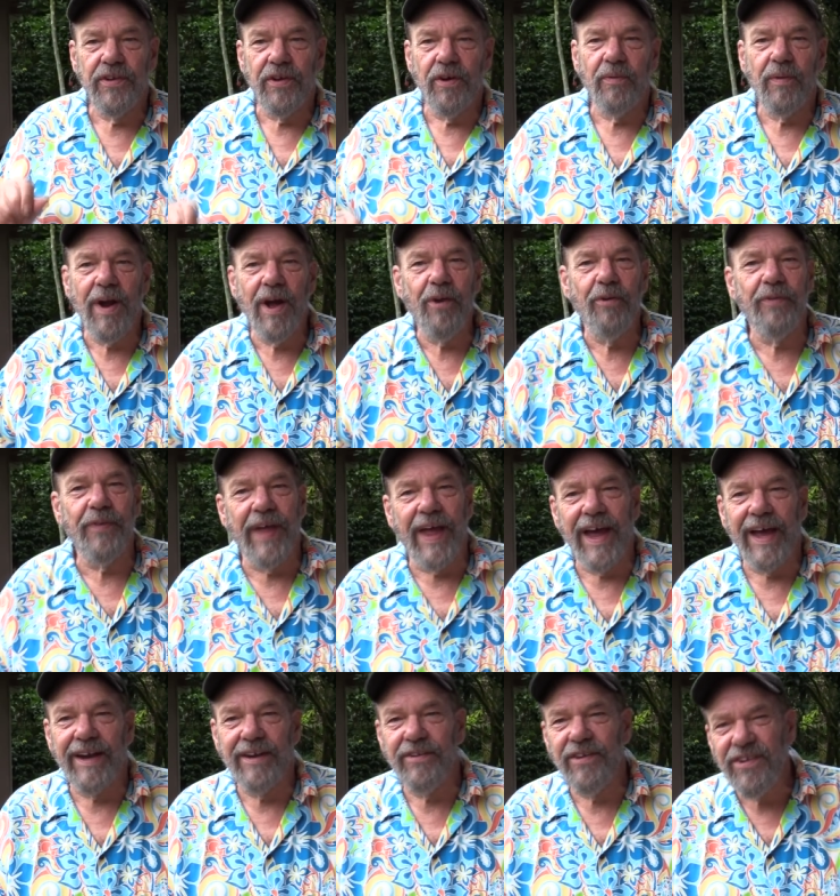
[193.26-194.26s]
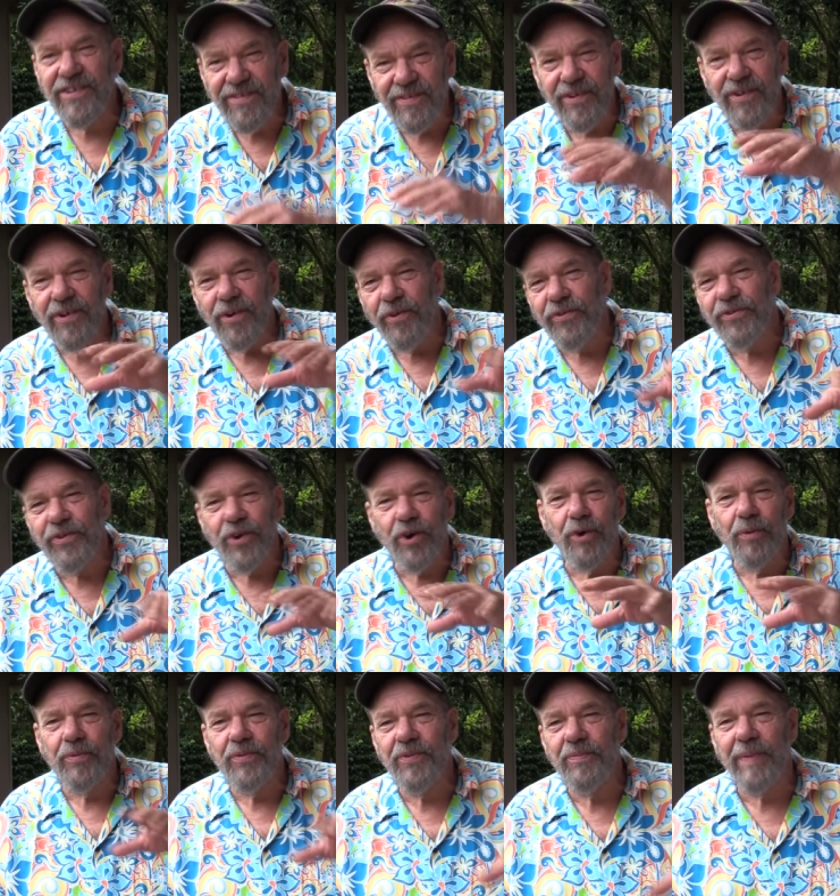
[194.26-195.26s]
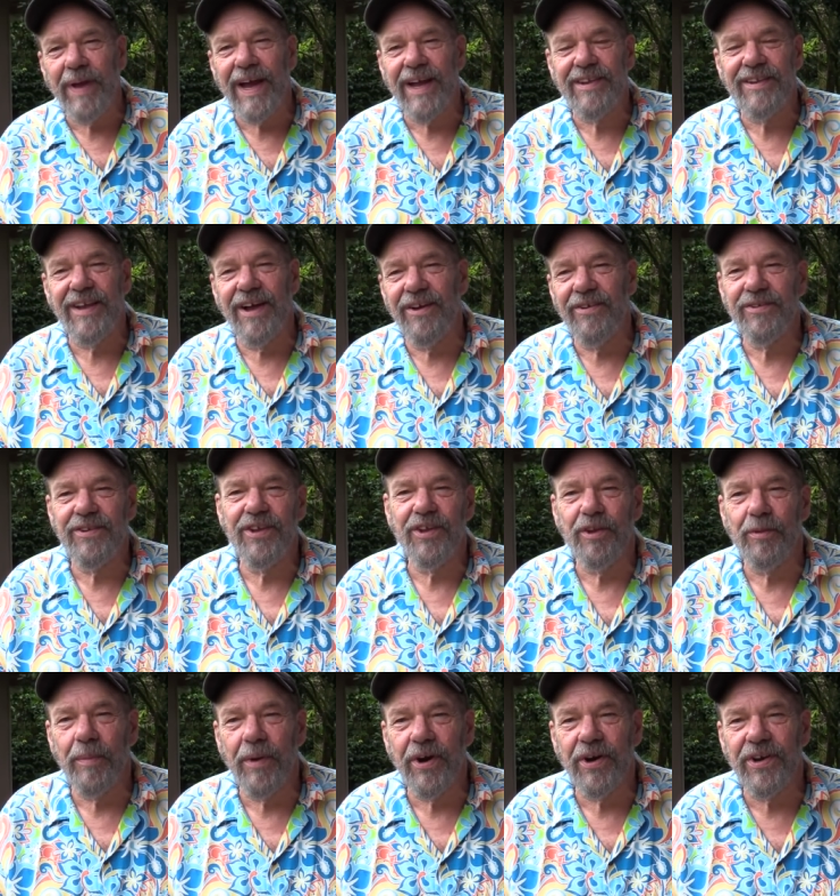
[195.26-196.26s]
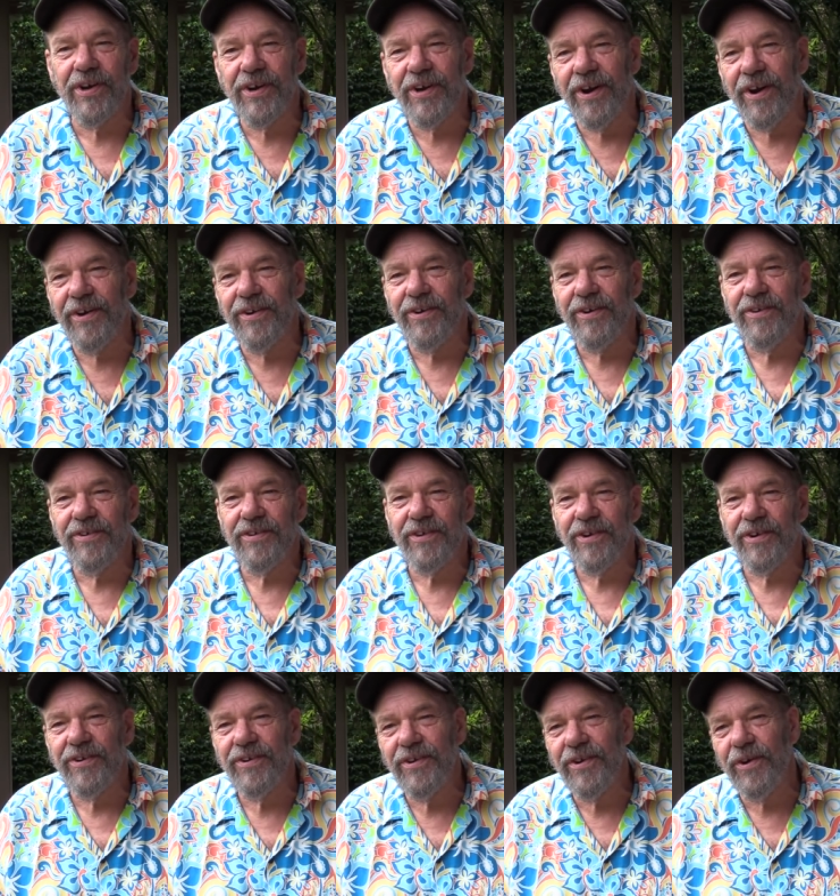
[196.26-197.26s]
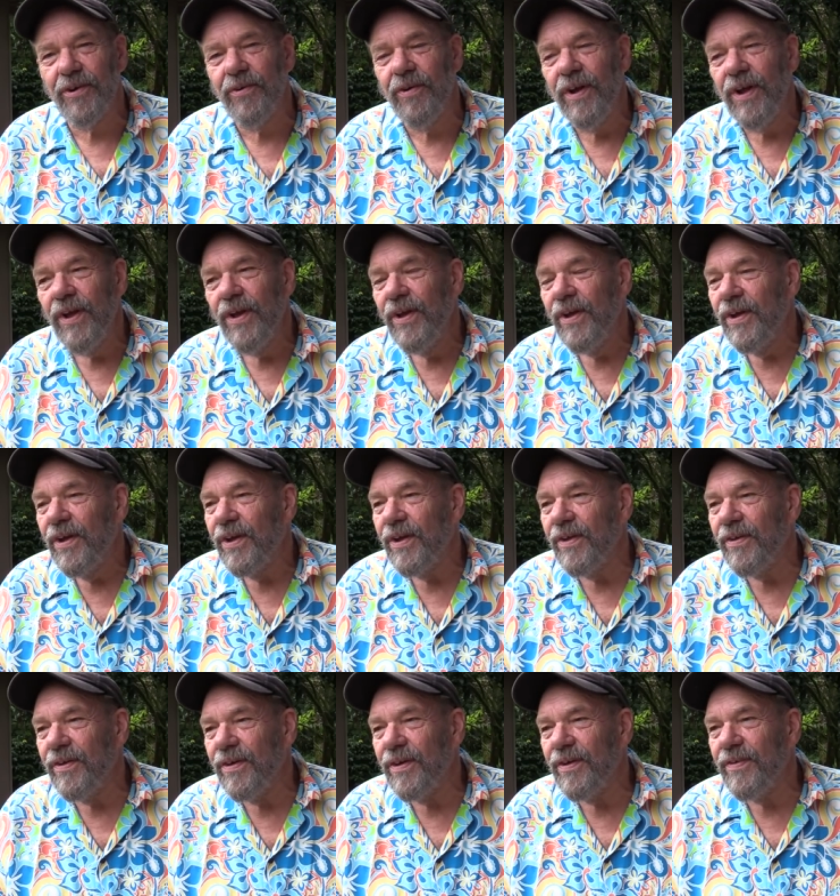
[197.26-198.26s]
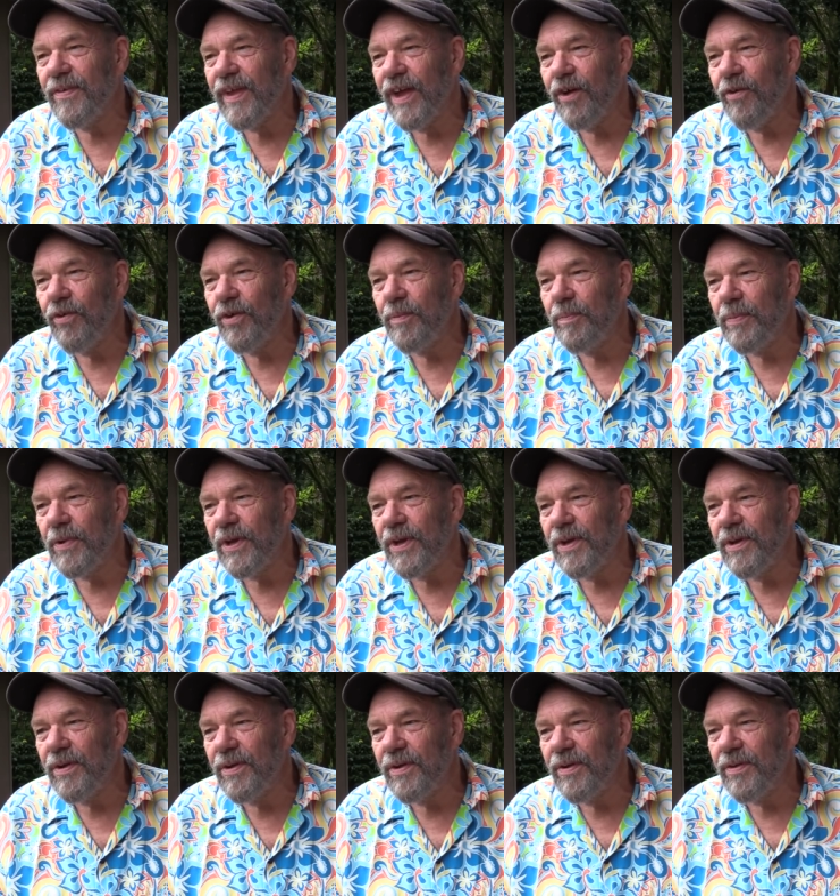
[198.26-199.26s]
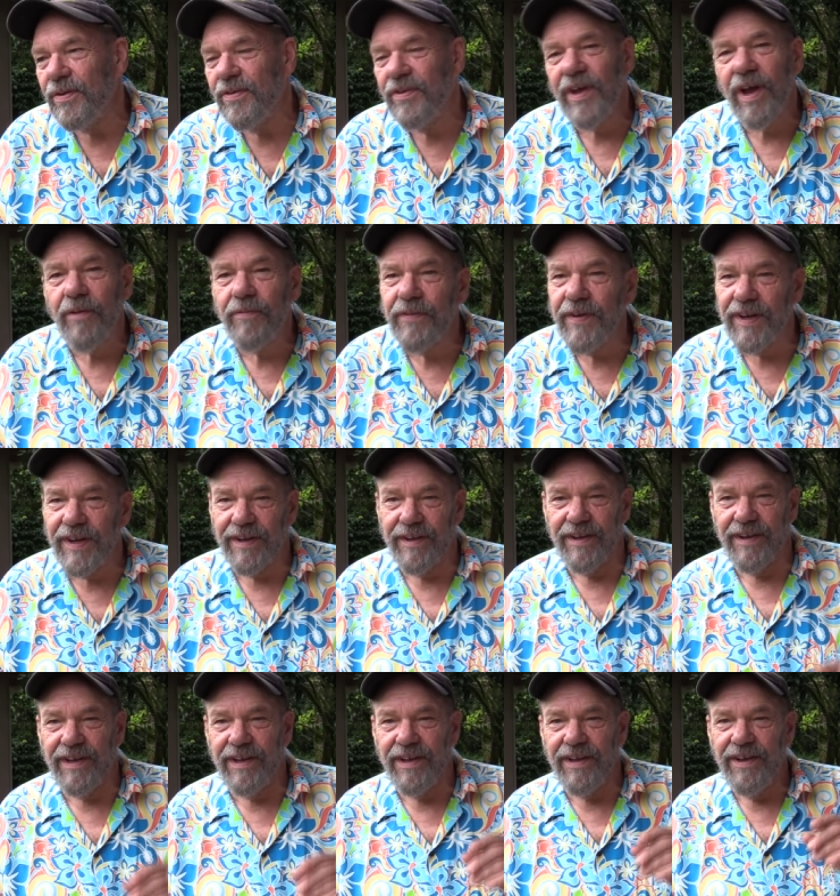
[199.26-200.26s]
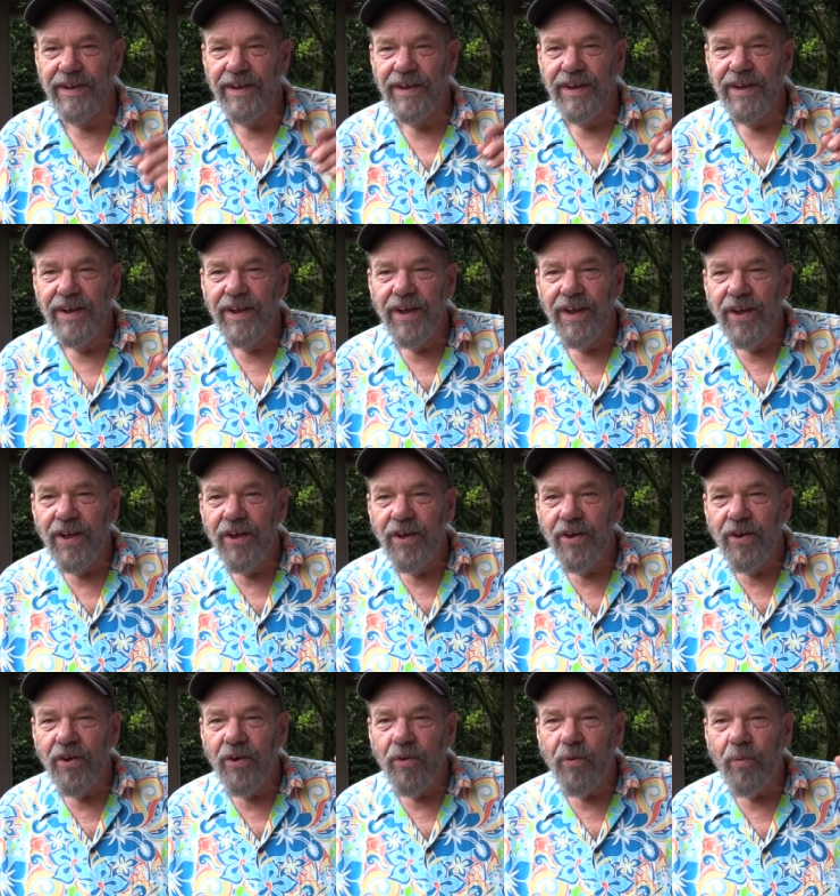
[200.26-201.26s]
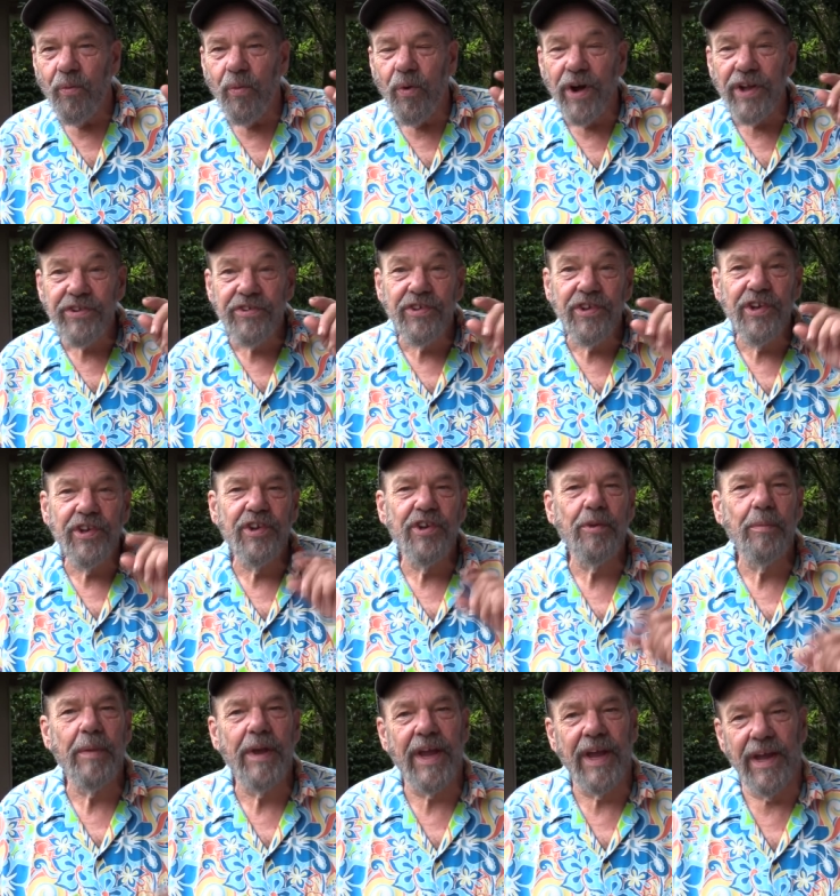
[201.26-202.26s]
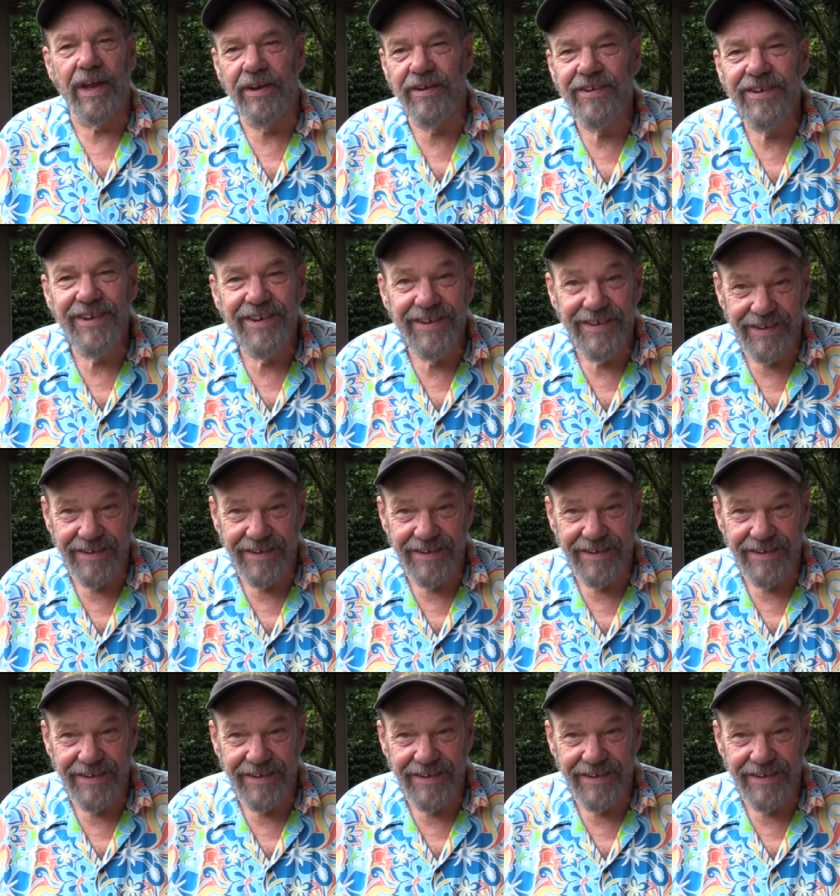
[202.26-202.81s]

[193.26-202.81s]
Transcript: around that. And this will also go back down to the market gardeners here too. And, and that would be definitely what's in demand.